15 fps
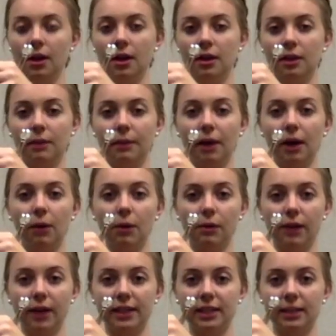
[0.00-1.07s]
The bell will
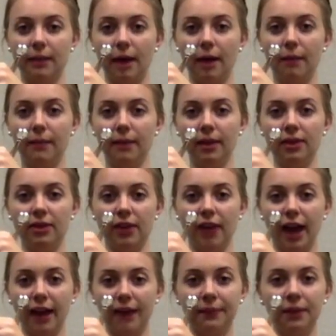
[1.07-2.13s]
rest about
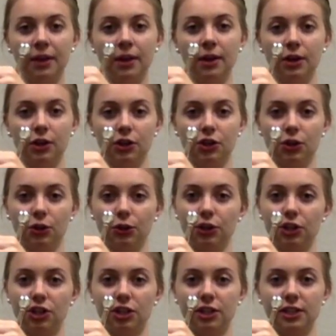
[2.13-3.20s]
mid-thigh. Your
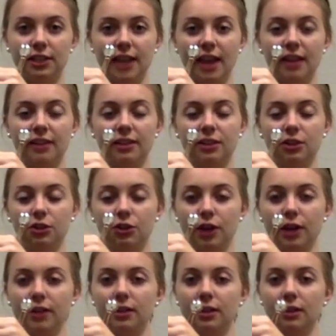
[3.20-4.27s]
shoulders should stay
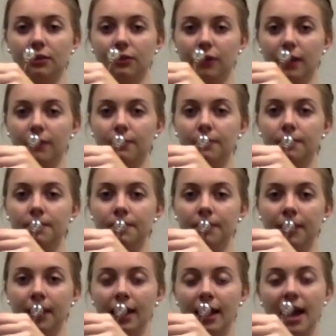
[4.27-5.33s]
straight to the front.
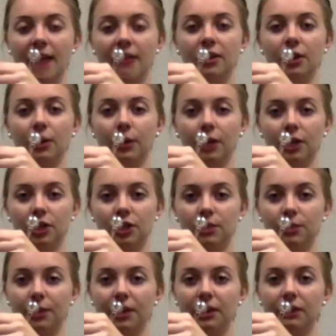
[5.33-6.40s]
And then you want to
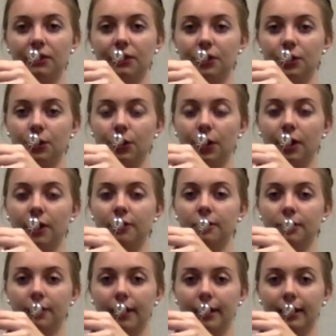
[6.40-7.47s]
just bring the French horn
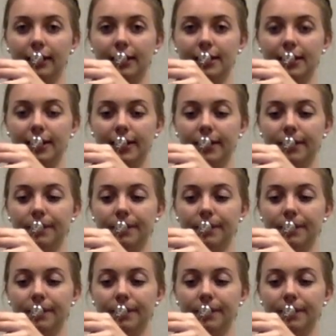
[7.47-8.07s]
directly to you.